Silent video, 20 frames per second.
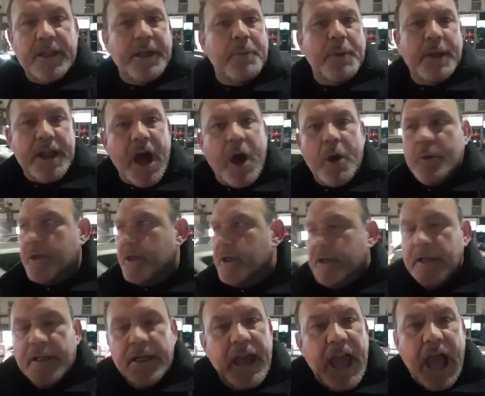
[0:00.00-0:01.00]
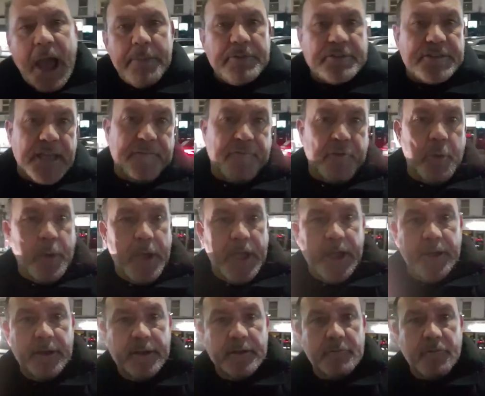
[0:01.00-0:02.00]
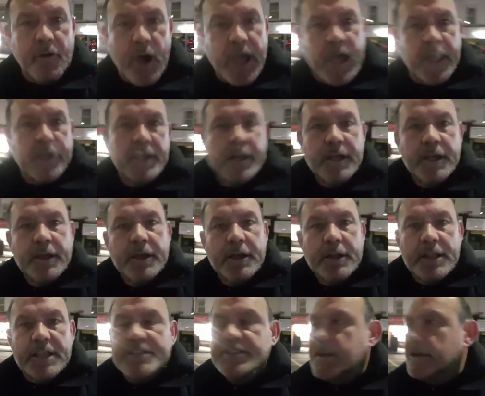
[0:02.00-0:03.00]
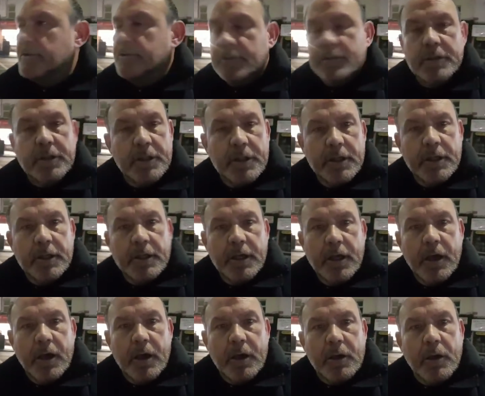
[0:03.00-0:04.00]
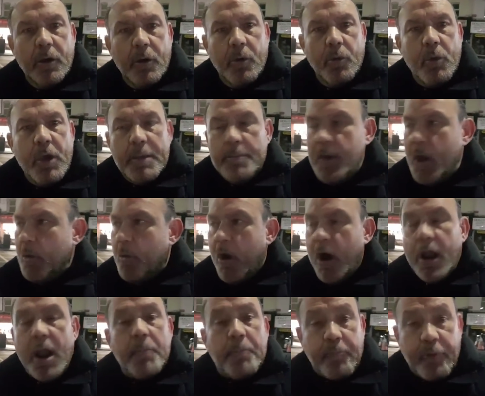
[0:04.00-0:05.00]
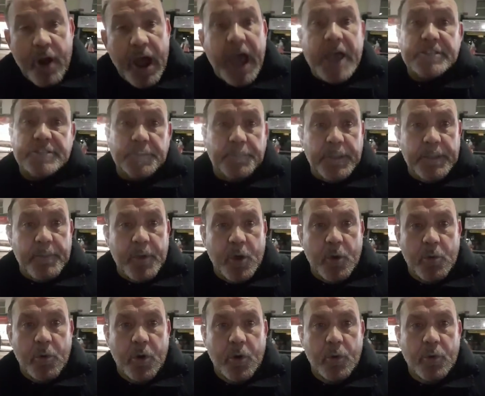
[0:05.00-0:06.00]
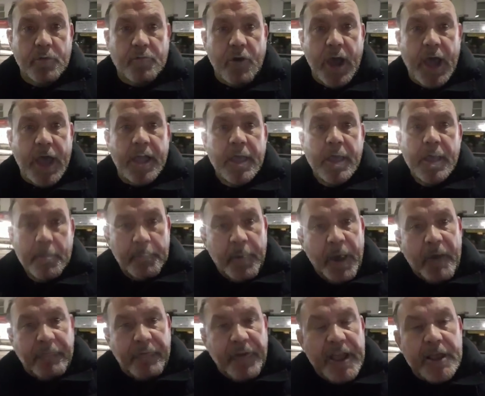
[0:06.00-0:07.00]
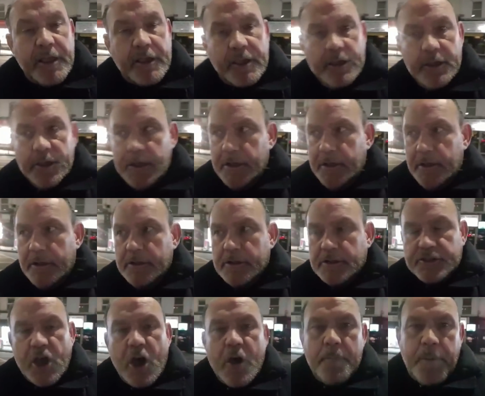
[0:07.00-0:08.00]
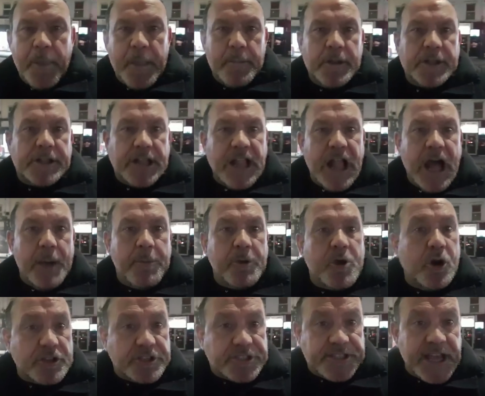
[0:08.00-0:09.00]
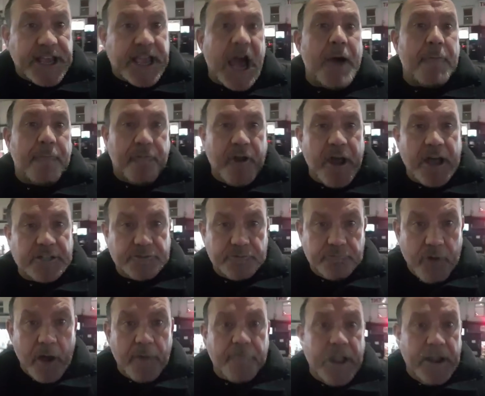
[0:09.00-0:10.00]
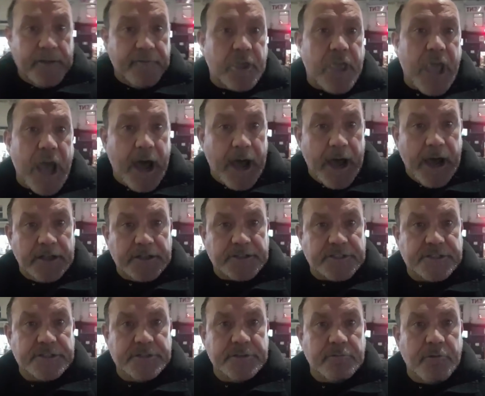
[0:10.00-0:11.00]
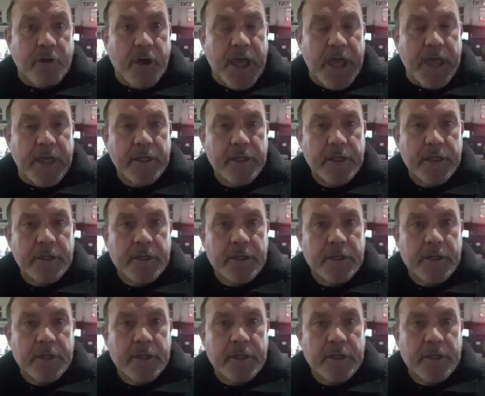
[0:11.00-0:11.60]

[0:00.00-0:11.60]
He went, no, it happens everywhere, right? Listen, we're Millwall, and I'm proud to be Millwall, right? But I think certain people in the club have got to stick up for us rather than having a go at us, right?